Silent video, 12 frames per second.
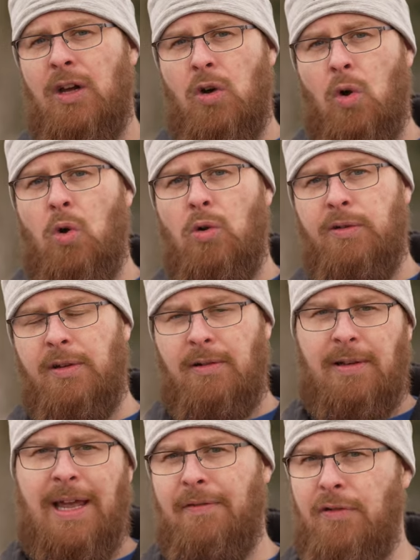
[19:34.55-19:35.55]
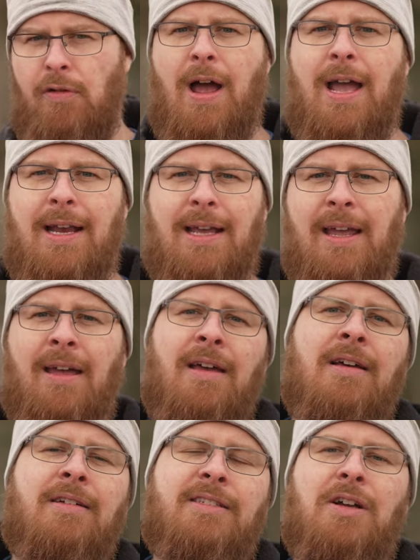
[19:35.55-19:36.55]
gold like variety.
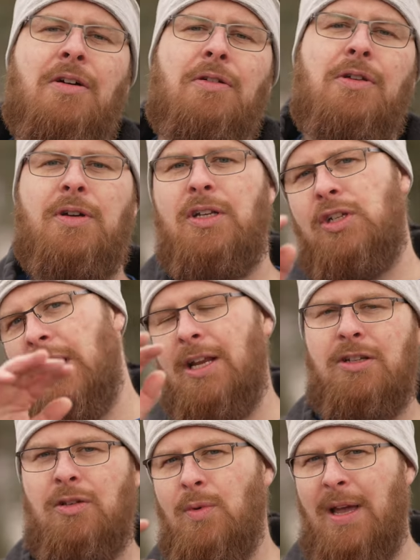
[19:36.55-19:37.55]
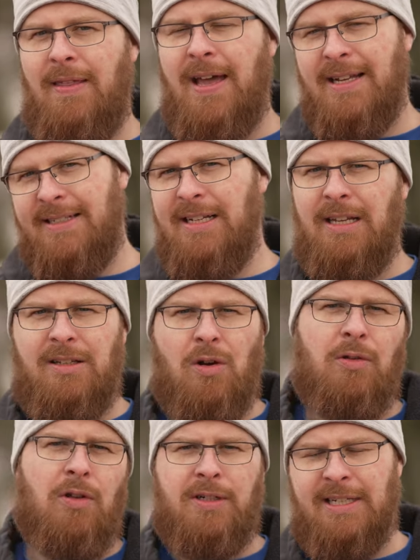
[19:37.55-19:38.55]
So you can change the way the S
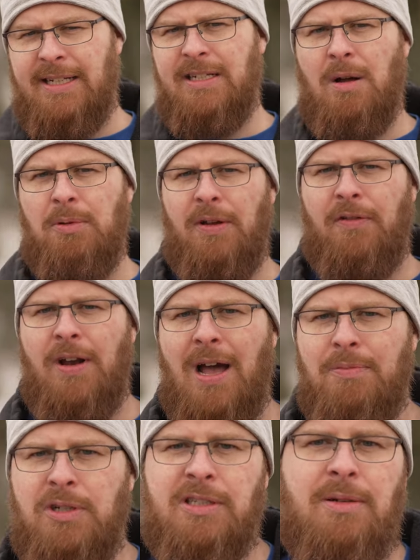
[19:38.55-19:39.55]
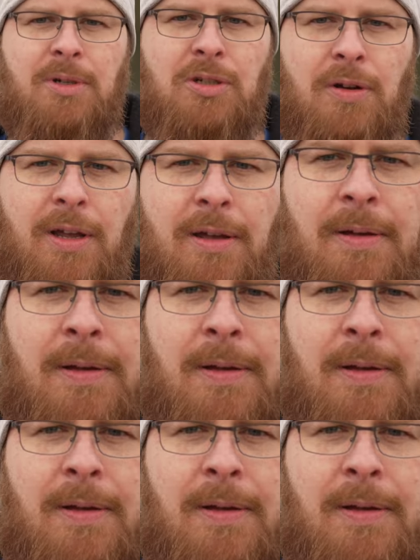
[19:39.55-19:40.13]
Cinetone looks. It has a couple different options. Let me show you.